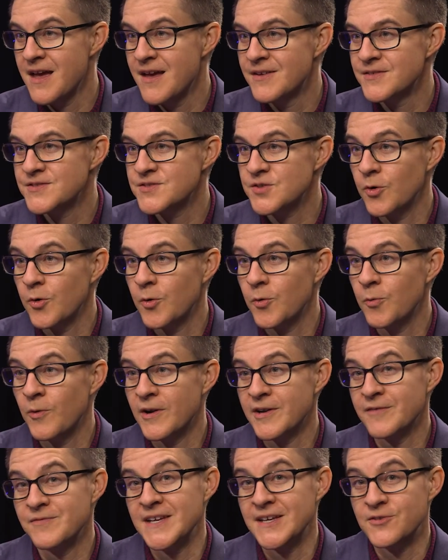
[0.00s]
So
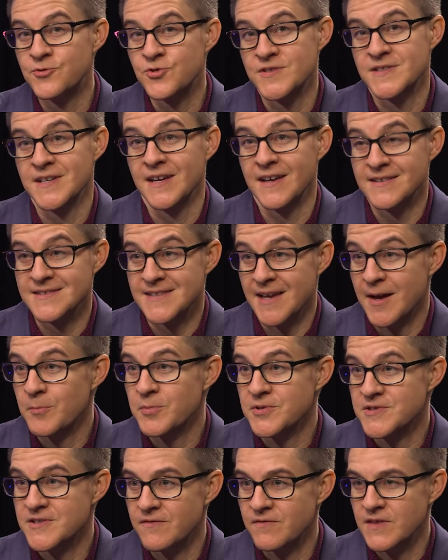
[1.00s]
one of the interesting
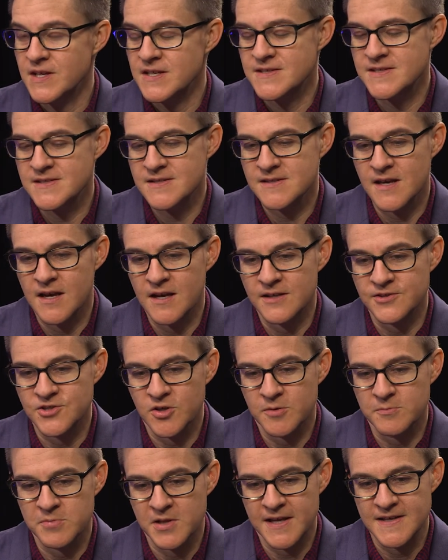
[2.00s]
examples of this
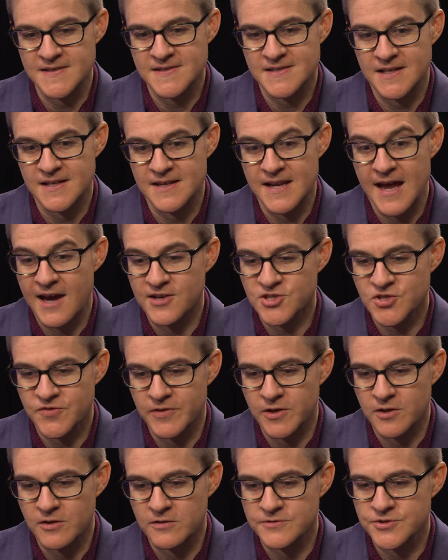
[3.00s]
took place in
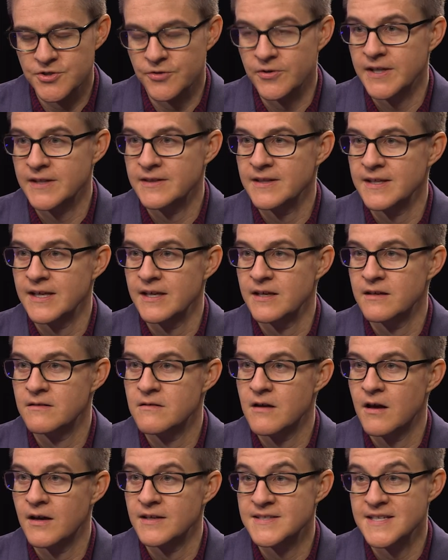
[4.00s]
Nashville during the
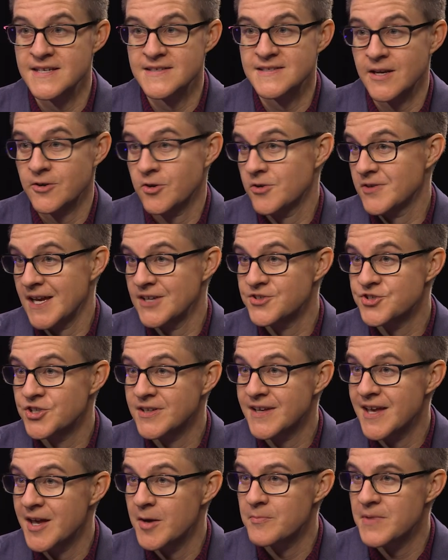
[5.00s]

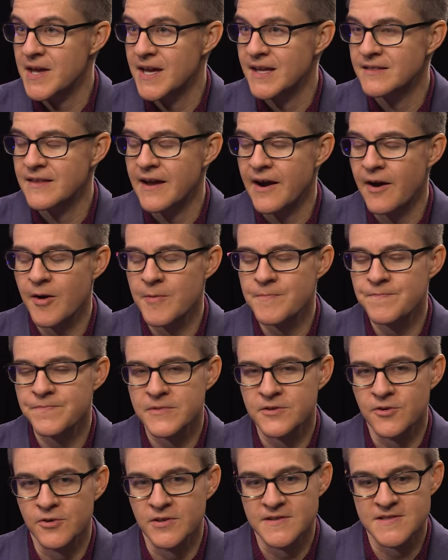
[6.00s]
desegregation campaign there,
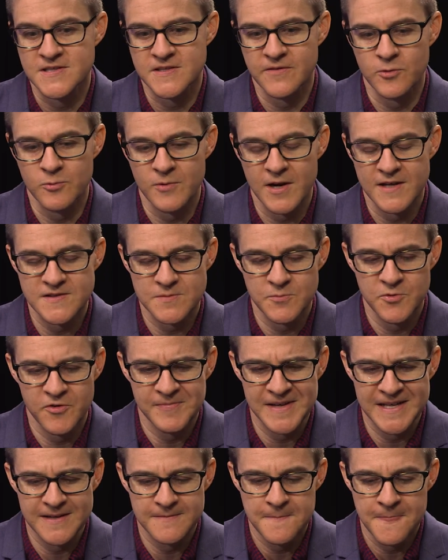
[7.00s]
during the Civil Rights
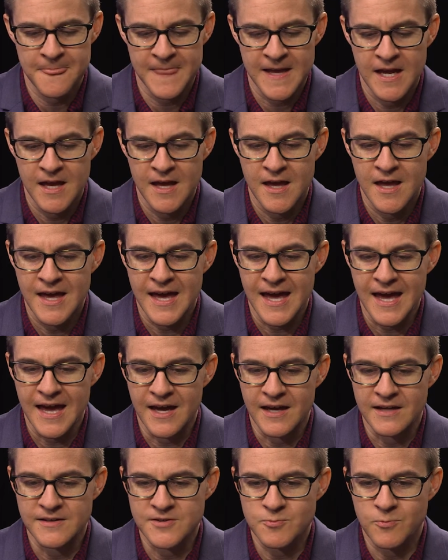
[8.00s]
Movement.
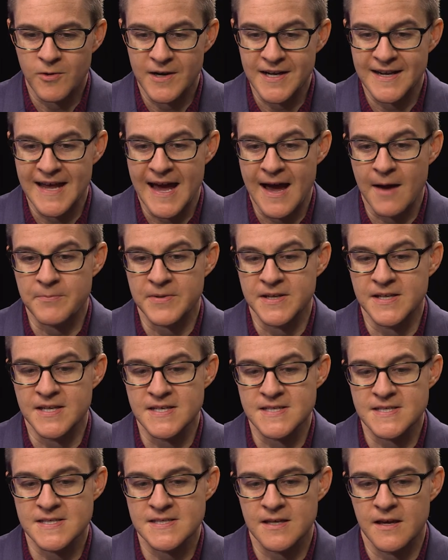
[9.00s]
And what had happened
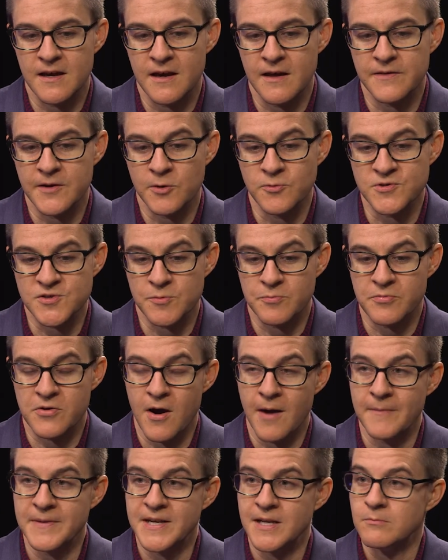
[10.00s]
is there was a
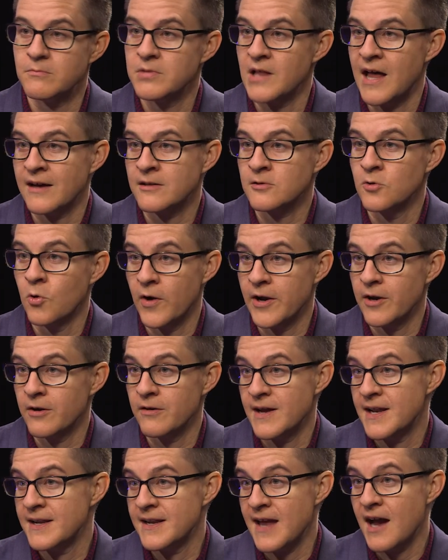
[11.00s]
prominent black lawyer
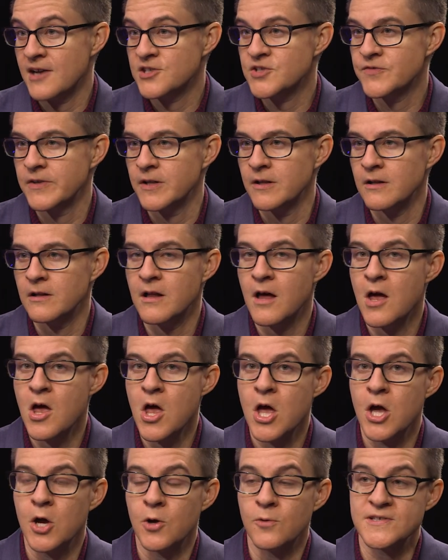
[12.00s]
in Nashville
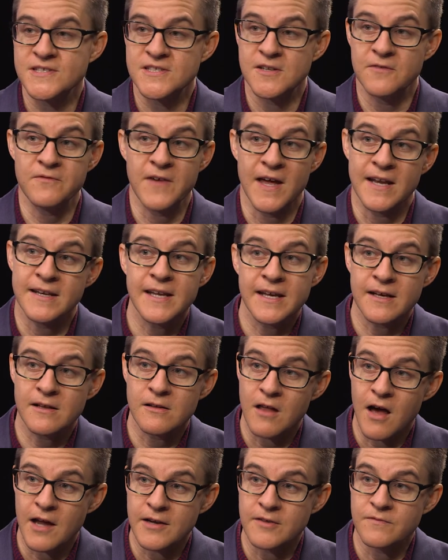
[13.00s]
who was defending a
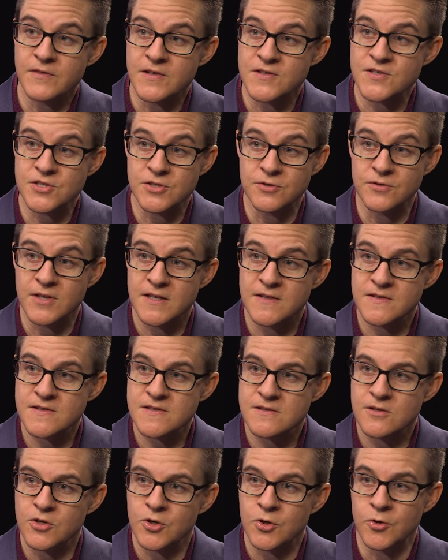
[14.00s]
lot of the
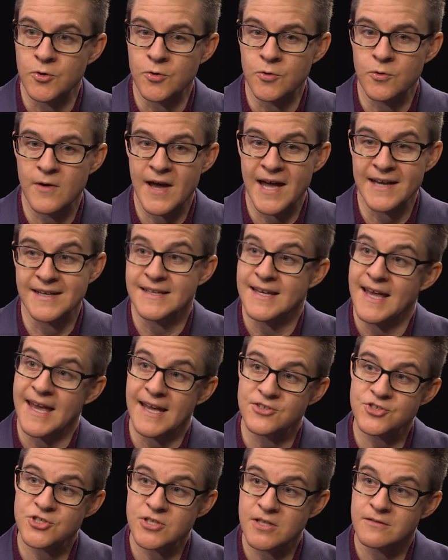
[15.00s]
students who had
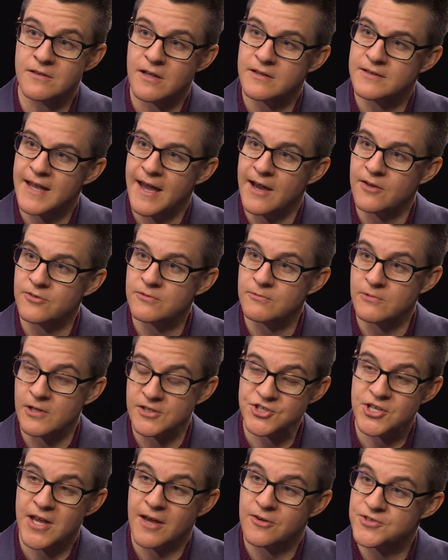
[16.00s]
engaged in
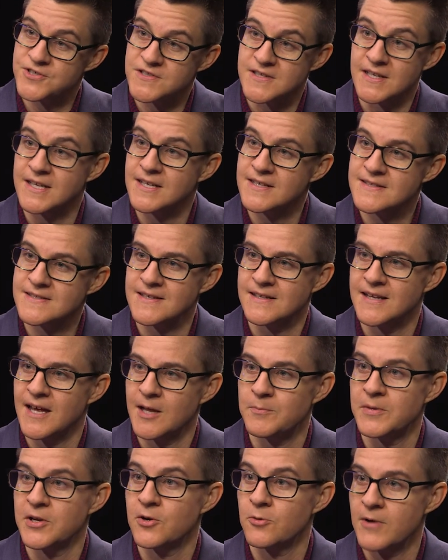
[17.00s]
lunch counter sit-ins and
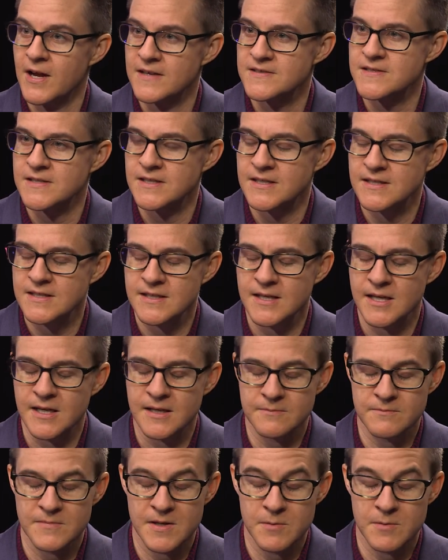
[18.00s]
had been arrested and